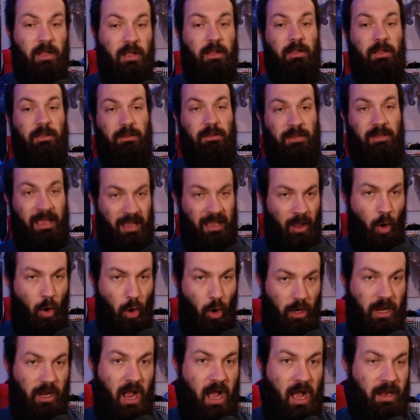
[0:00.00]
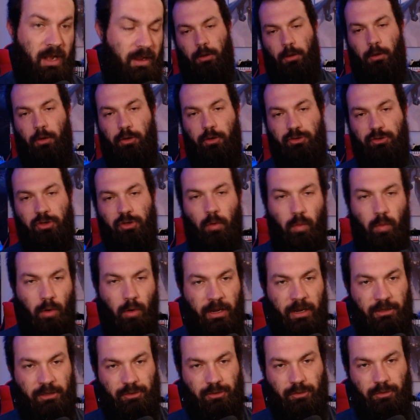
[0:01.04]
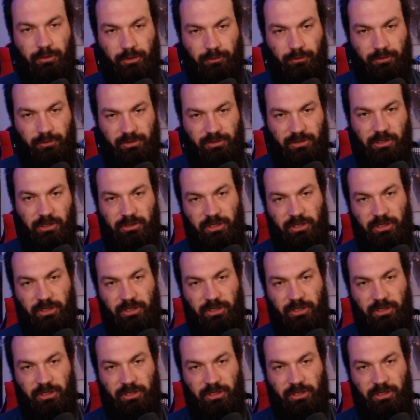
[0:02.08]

Leia Organa. So we're introduced